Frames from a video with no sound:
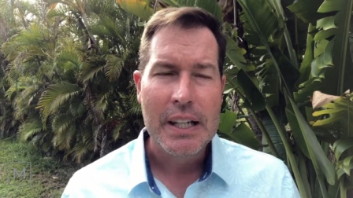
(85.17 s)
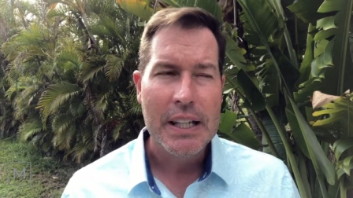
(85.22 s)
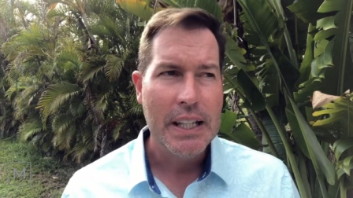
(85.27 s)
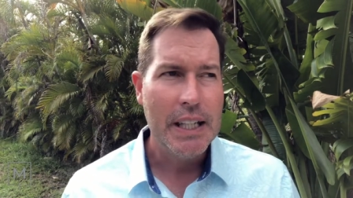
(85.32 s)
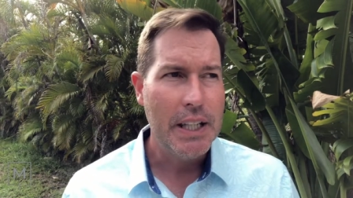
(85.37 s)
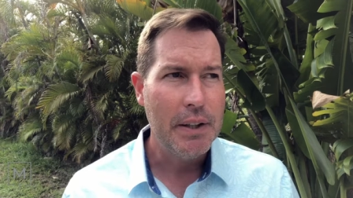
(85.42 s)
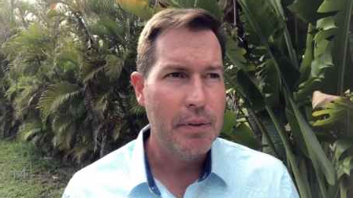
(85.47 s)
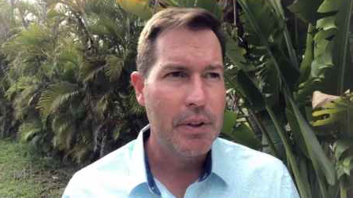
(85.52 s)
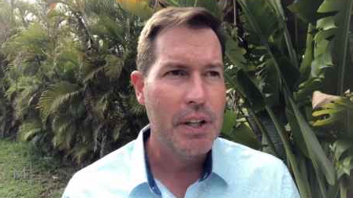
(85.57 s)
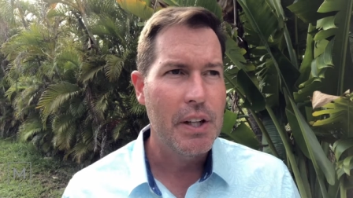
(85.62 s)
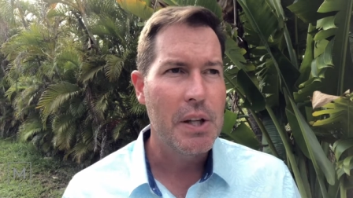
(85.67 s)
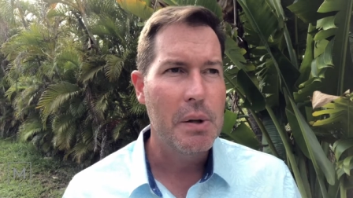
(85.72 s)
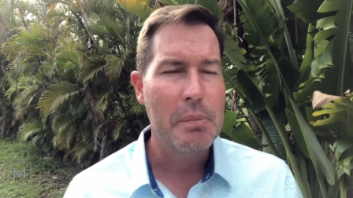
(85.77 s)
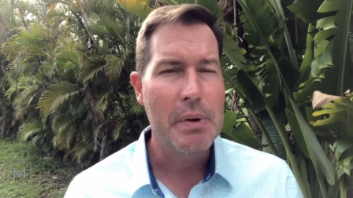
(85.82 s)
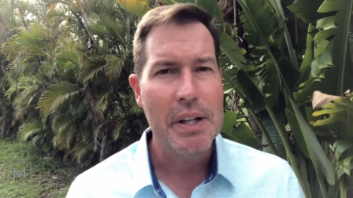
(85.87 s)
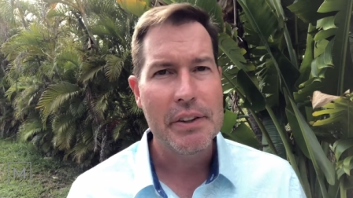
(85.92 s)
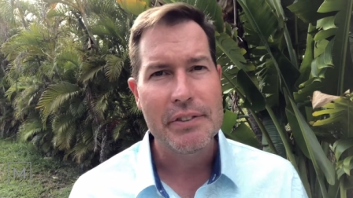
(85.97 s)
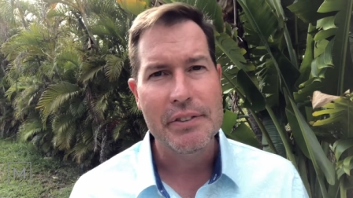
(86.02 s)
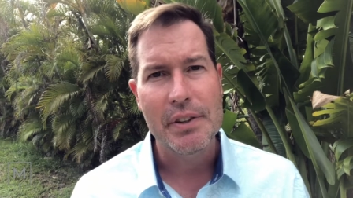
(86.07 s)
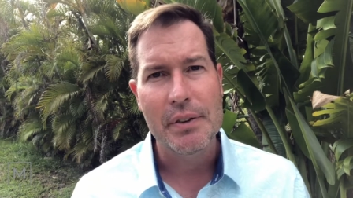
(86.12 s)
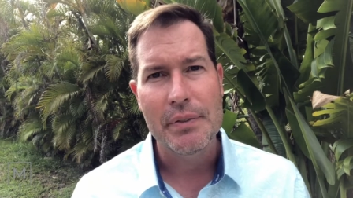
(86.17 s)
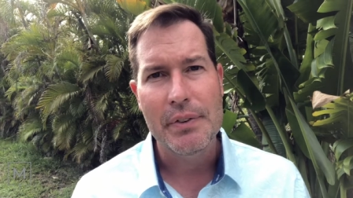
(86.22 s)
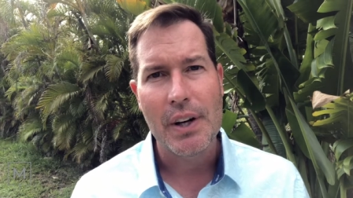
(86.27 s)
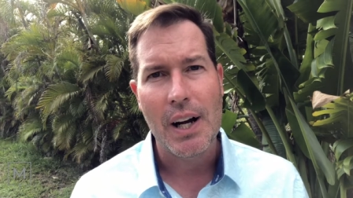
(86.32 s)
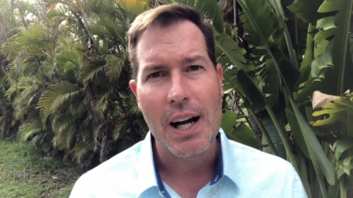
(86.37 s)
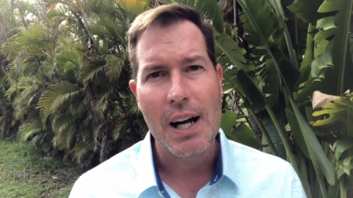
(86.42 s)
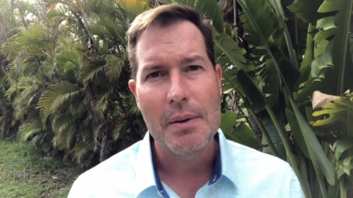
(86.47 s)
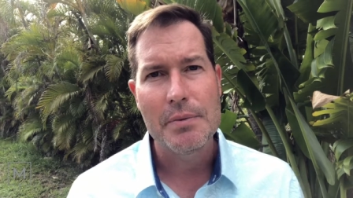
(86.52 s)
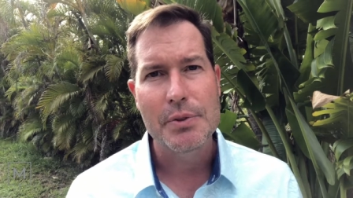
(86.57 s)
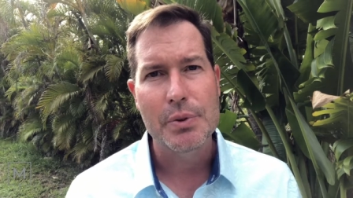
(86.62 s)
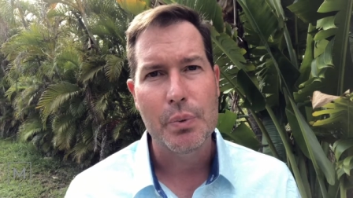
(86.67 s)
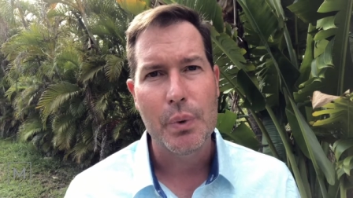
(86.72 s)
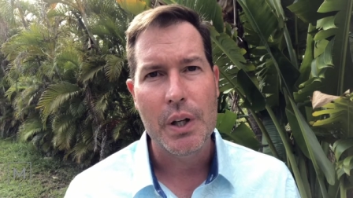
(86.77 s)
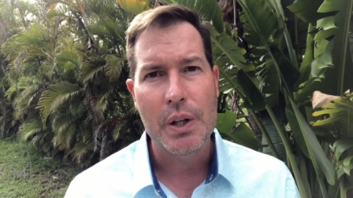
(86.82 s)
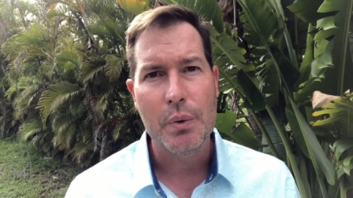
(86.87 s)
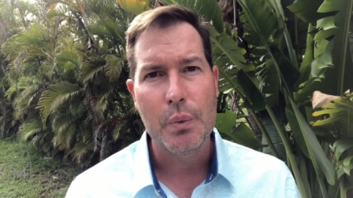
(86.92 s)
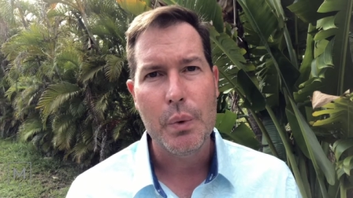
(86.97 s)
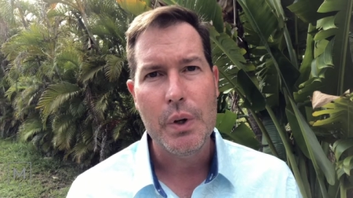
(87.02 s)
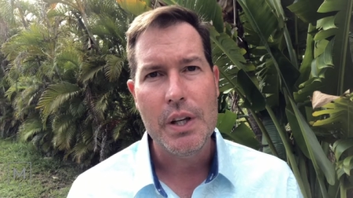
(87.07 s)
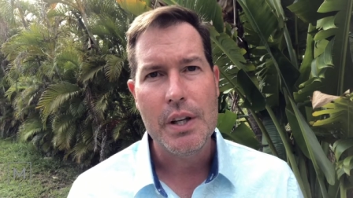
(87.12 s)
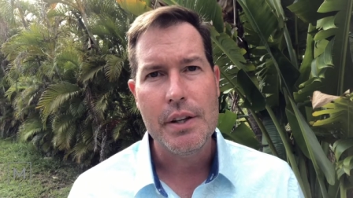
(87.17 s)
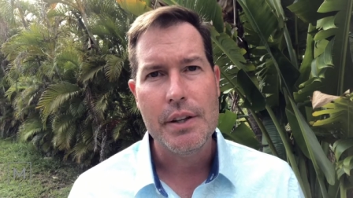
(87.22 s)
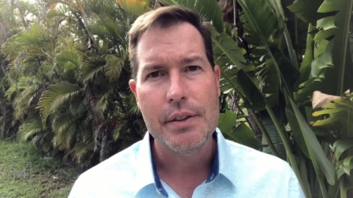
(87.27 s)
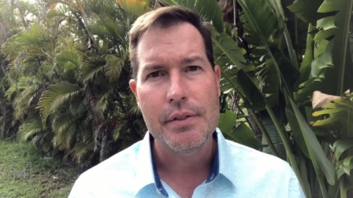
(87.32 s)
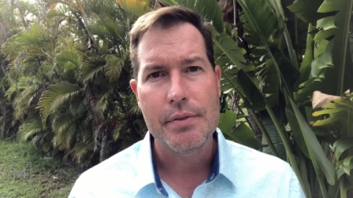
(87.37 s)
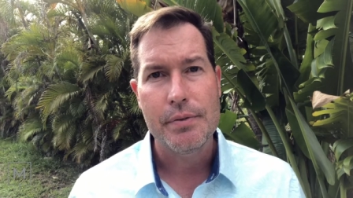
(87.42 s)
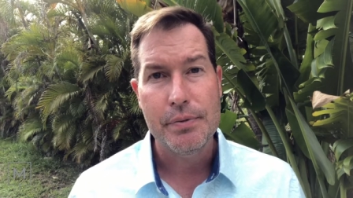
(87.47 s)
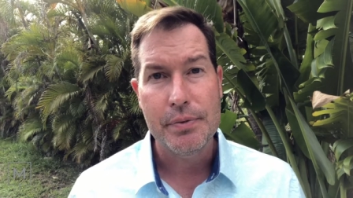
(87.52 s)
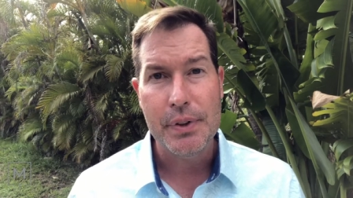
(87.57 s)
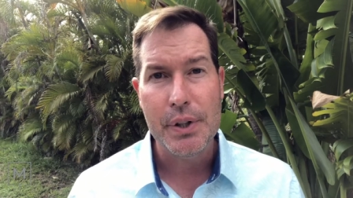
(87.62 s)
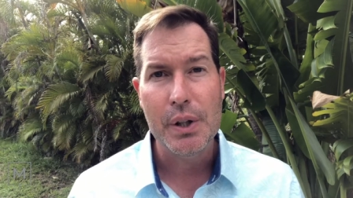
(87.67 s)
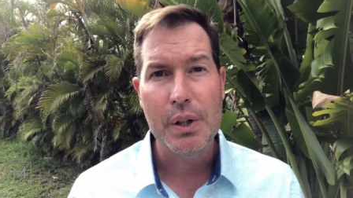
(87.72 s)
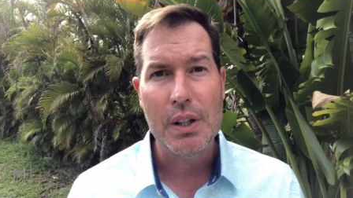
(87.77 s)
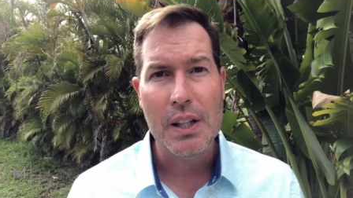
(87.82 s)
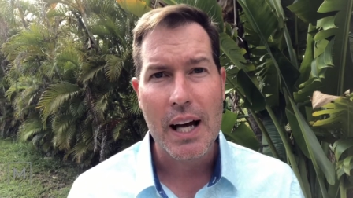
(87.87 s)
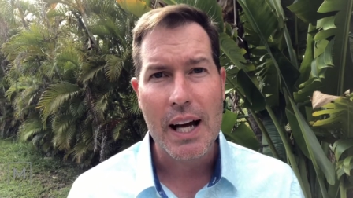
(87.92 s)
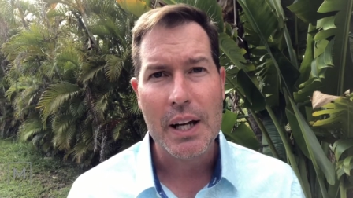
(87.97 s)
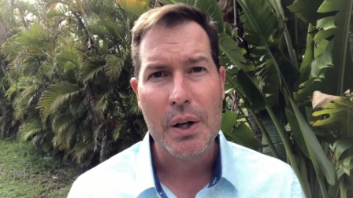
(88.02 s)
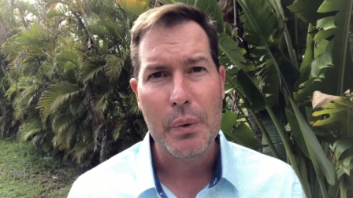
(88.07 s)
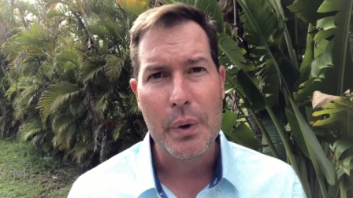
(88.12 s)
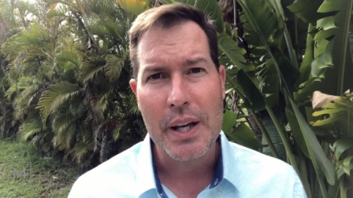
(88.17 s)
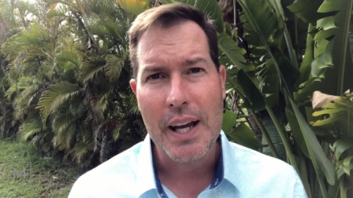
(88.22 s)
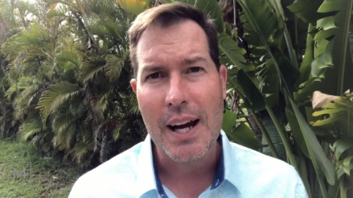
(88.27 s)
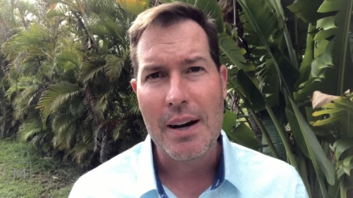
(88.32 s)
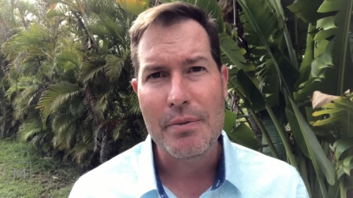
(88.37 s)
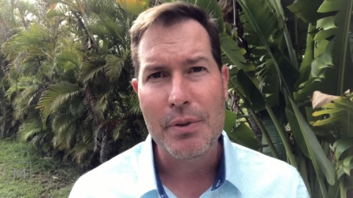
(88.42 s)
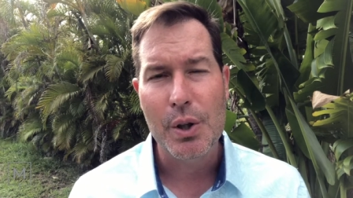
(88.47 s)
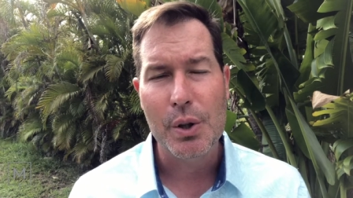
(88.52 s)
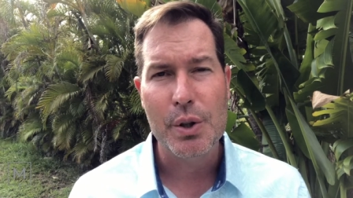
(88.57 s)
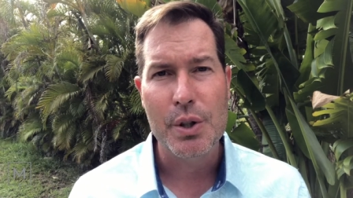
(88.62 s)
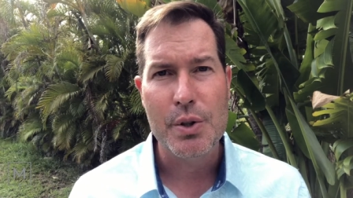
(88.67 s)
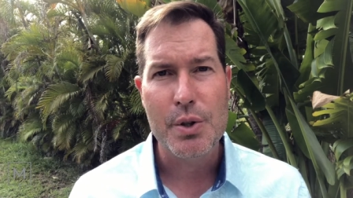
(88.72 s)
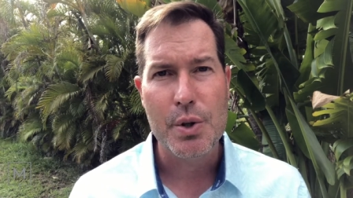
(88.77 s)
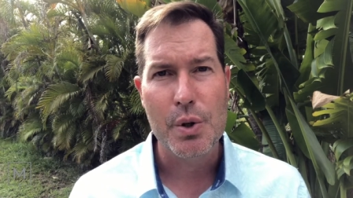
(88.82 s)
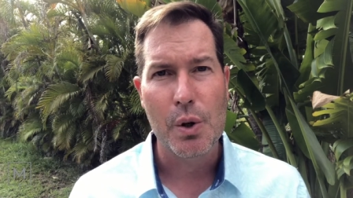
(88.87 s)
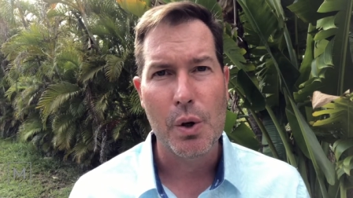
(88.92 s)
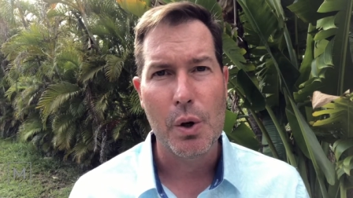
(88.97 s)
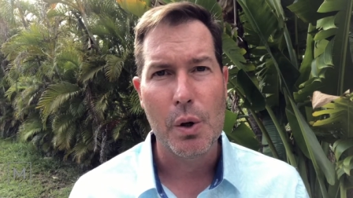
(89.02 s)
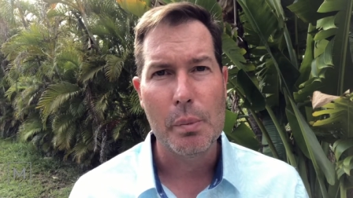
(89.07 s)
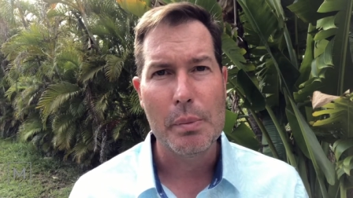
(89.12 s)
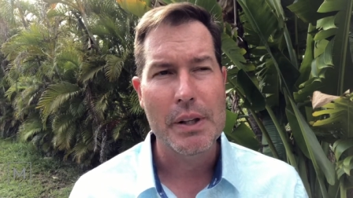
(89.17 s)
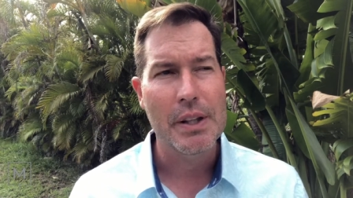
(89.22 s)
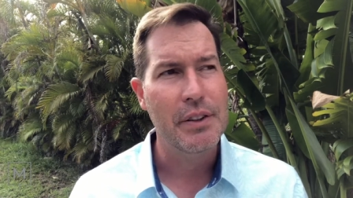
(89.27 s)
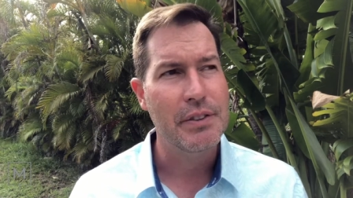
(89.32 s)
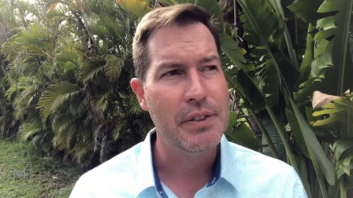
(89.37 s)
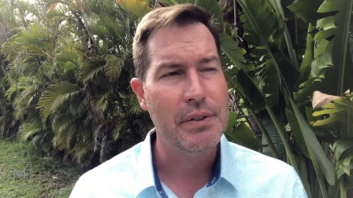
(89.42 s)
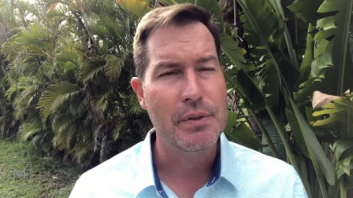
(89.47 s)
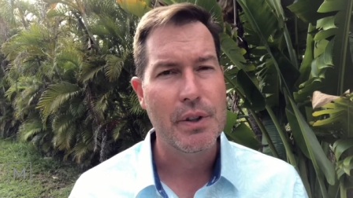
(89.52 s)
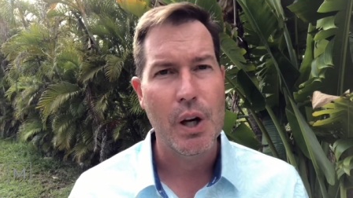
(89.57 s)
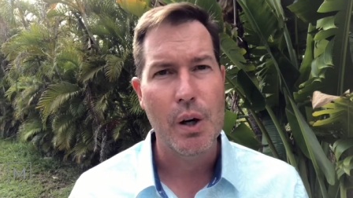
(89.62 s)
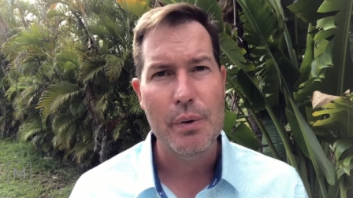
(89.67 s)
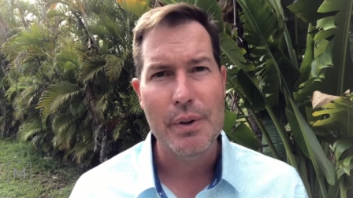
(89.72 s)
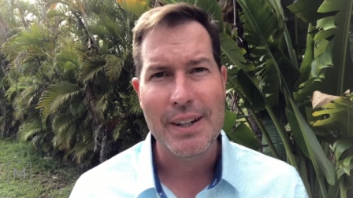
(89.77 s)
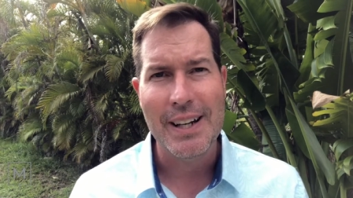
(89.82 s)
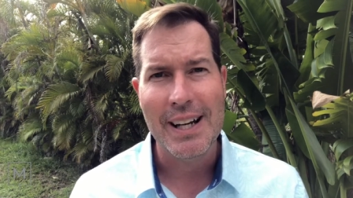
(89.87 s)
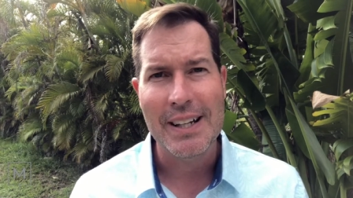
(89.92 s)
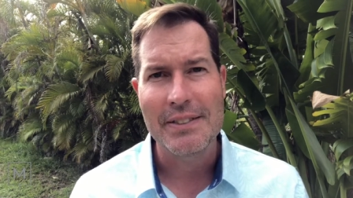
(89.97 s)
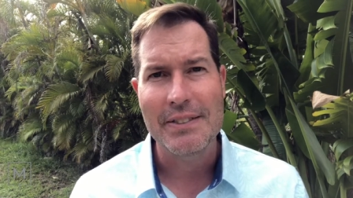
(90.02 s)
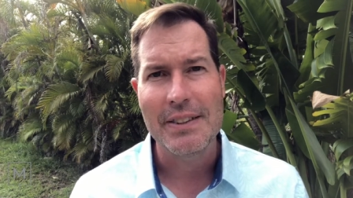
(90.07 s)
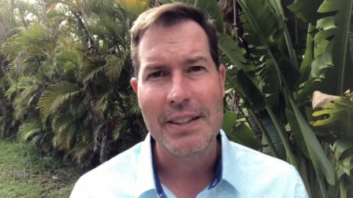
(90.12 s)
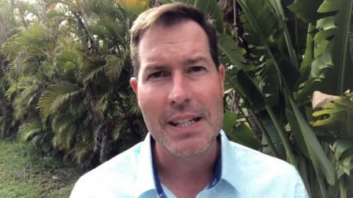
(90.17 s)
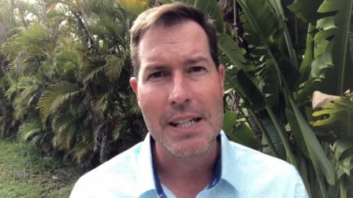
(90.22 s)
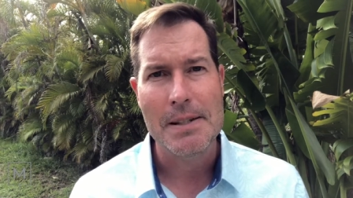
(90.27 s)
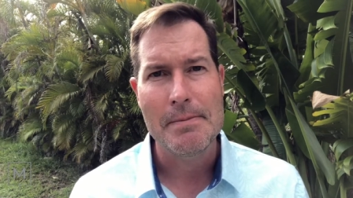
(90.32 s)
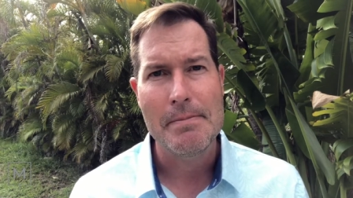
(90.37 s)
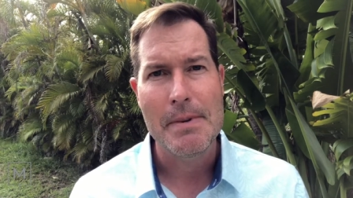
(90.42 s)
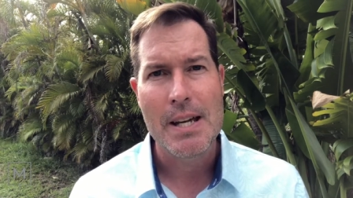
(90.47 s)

even in the midst of times when we feel like we have no control because of COVID 19,